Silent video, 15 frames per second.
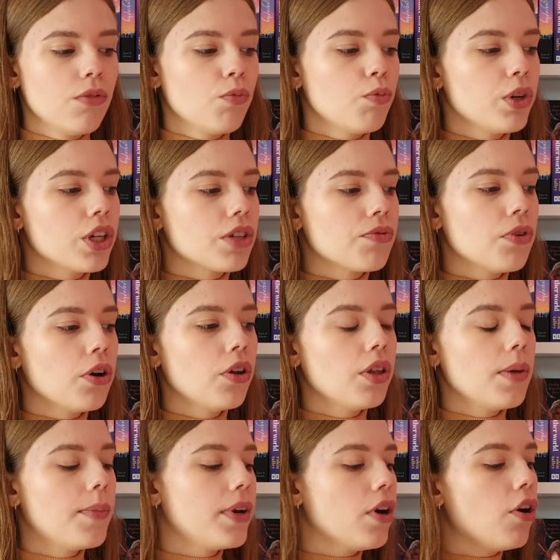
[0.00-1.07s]
we just follow
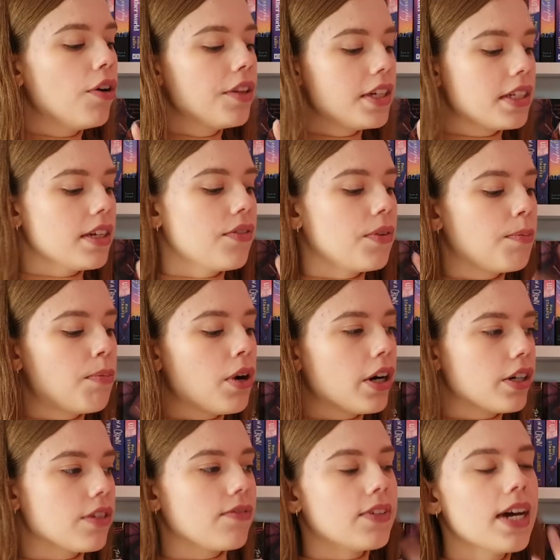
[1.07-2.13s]
them in all these different
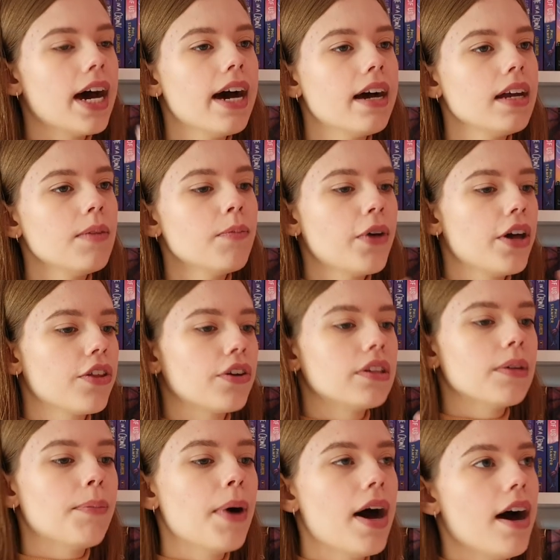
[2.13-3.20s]
parts of time, whether in the
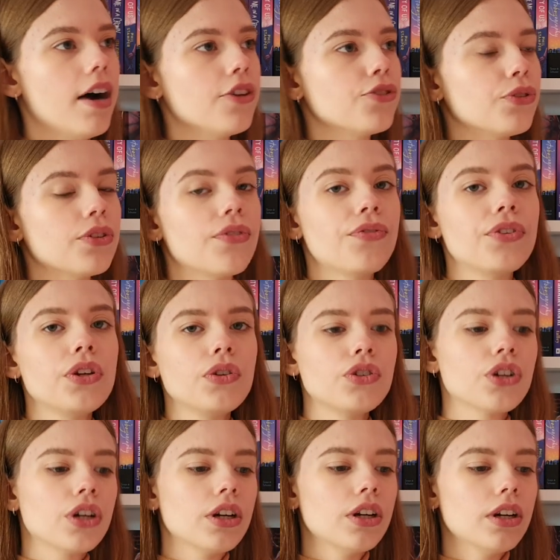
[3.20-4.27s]
past or the
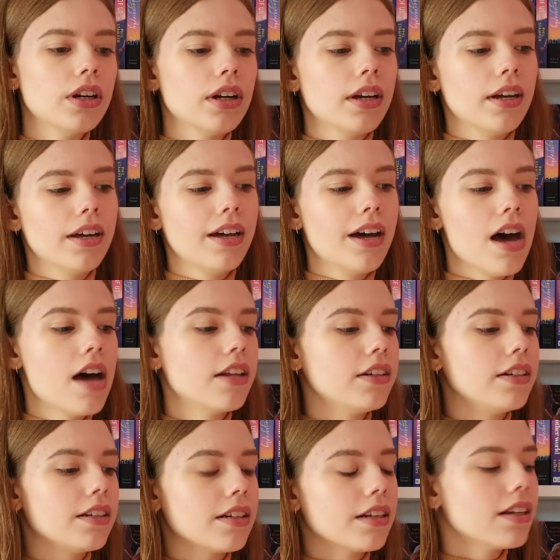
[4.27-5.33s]
future,
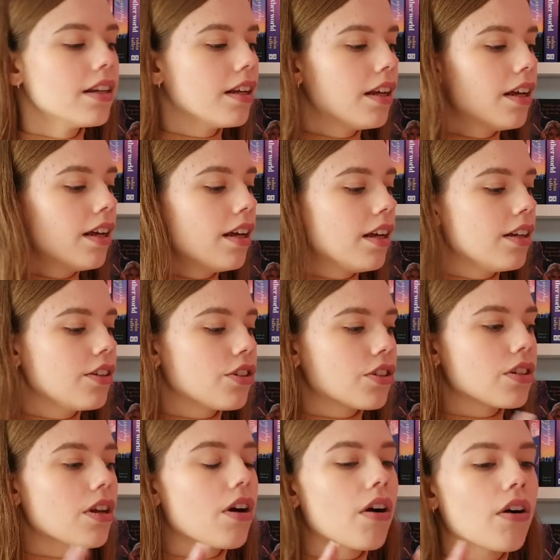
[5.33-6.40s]
and just
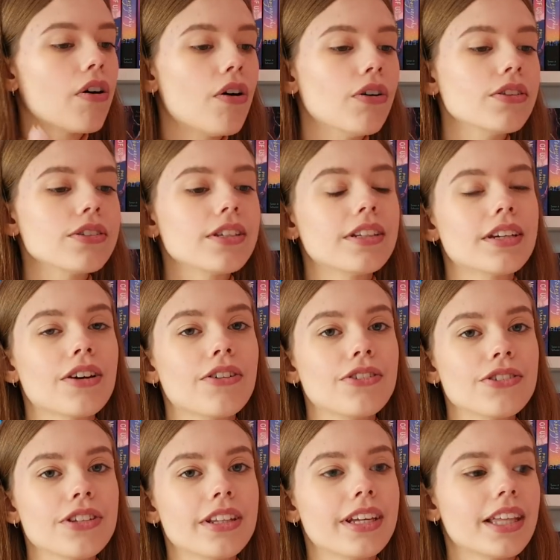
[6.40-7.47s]
constantly,
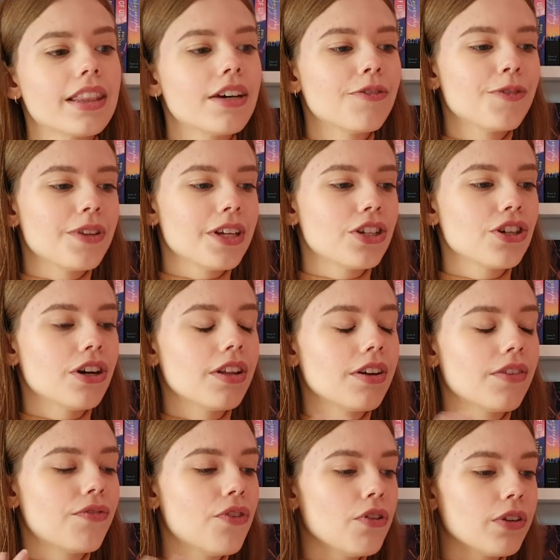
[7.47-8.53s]
constantly in love with each other,
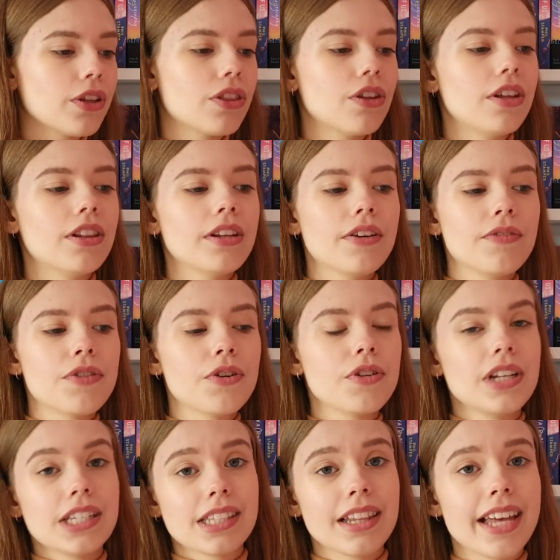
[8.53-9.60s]
falling in love through
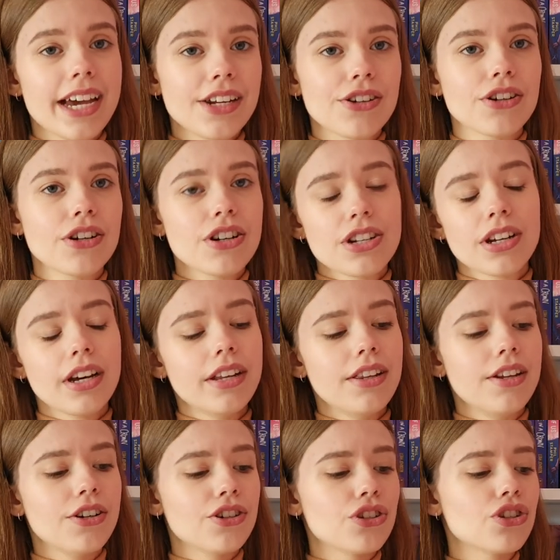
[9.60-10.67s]
these letters, and
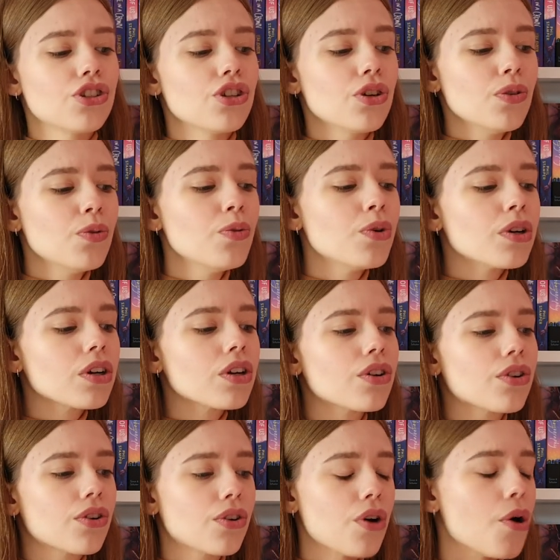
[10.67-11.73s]
they're just so
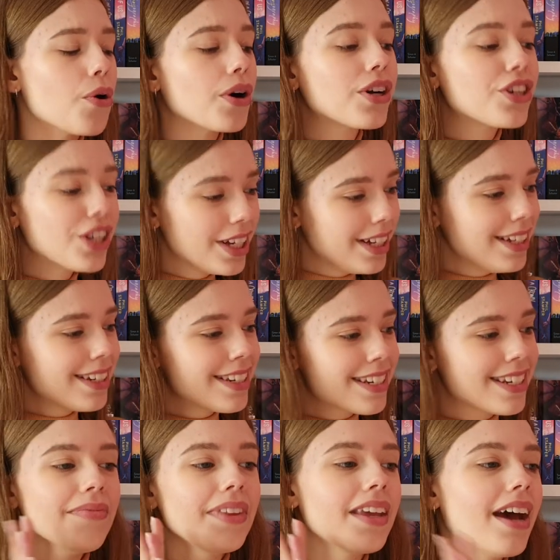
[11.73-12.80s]

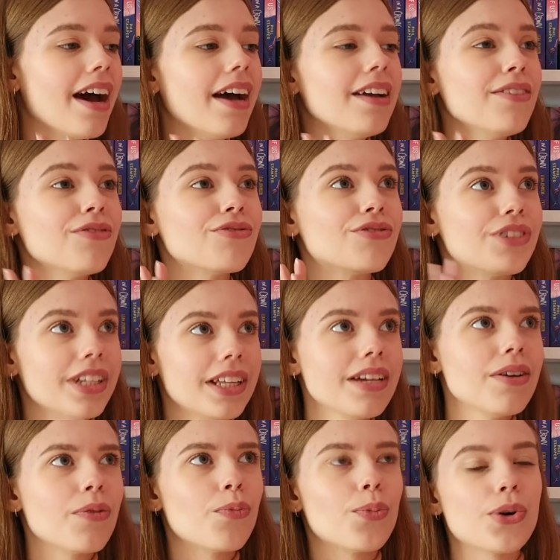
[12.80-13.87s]
gorgeous. I
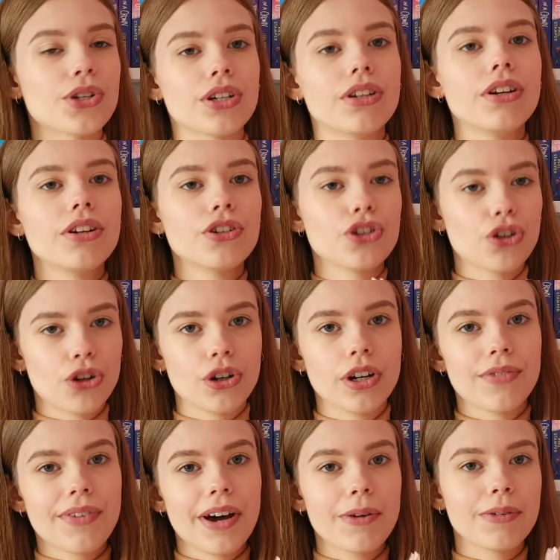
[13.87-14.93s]
really wasn't sure
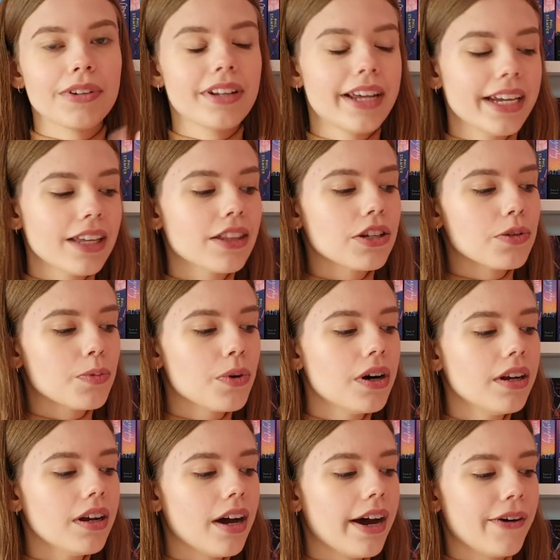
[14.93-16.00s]
if I would like this
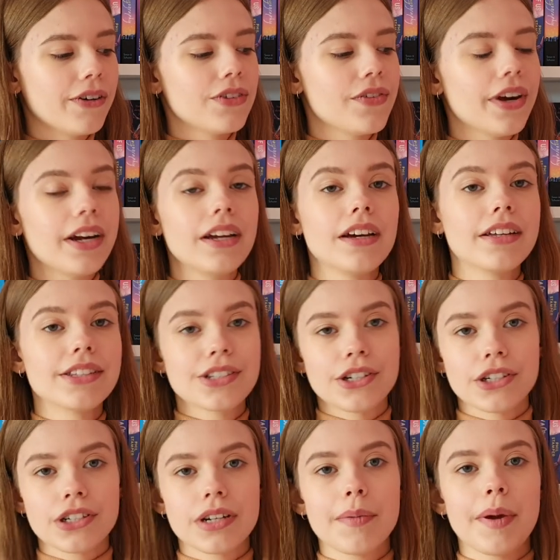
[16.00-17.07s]
one. I was very
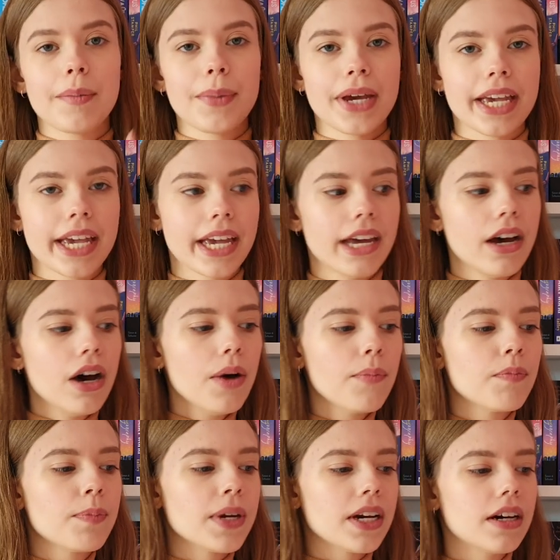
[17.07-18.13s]
uncertain about picking it up
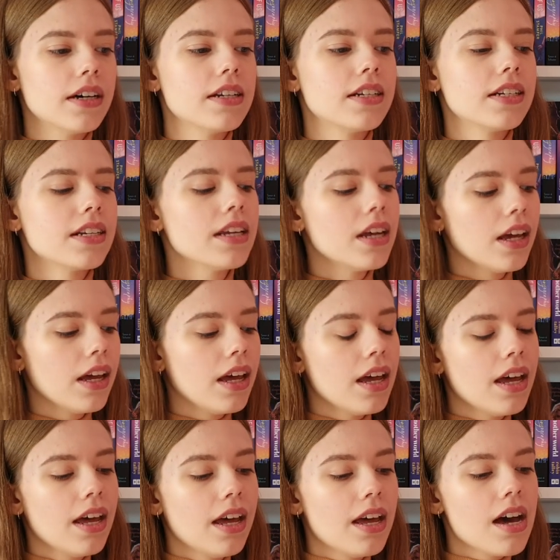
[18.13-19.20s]
because
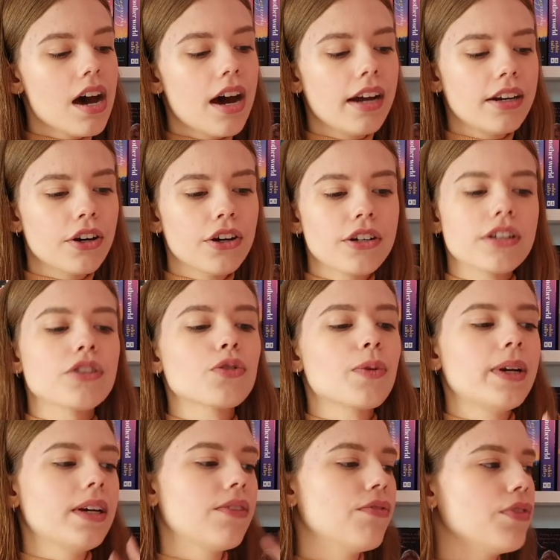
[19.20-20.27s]
I'd heard it was
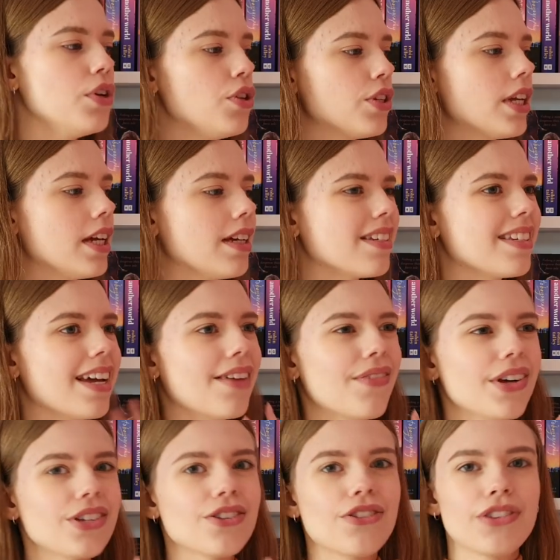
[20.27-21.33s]
quite confusing. Sci-fi
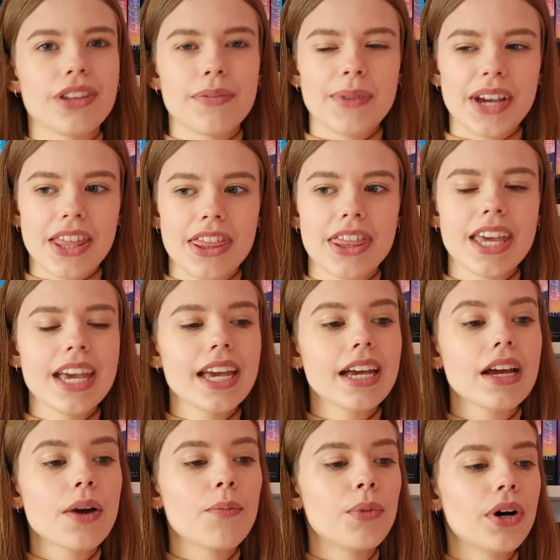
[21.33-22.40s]
is not really my
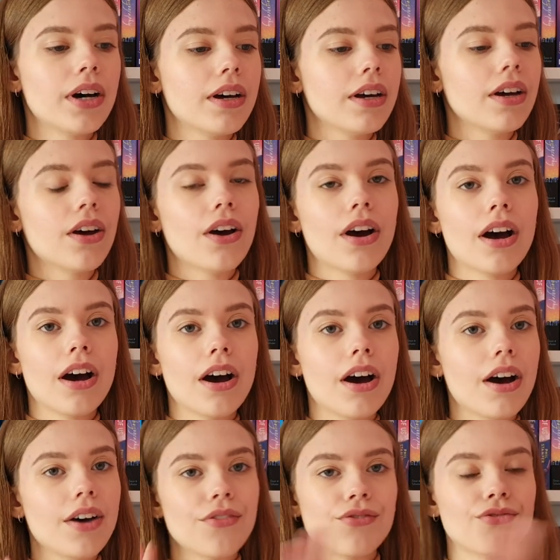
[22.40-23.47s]
thing, but
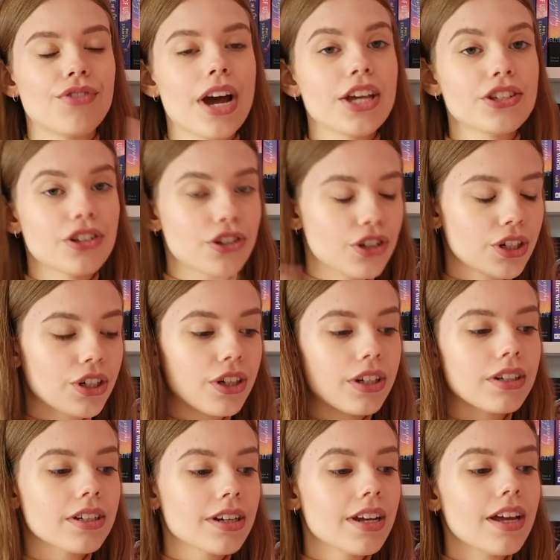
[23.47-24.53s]
rest
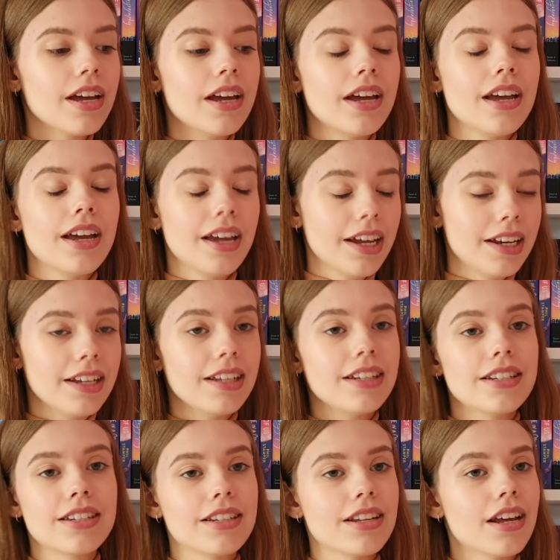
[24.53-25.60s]
assured, it
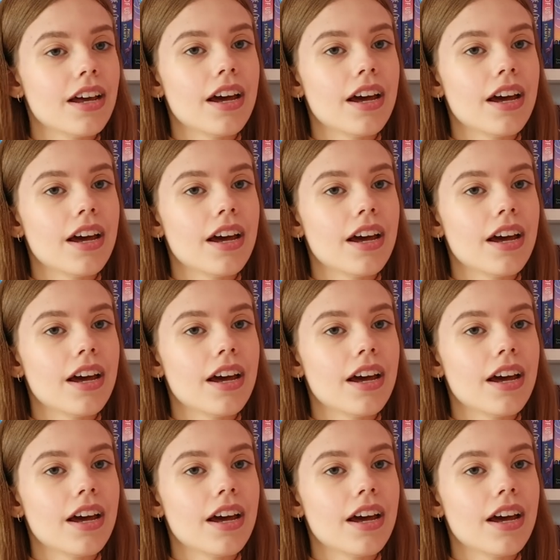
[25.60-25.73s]
is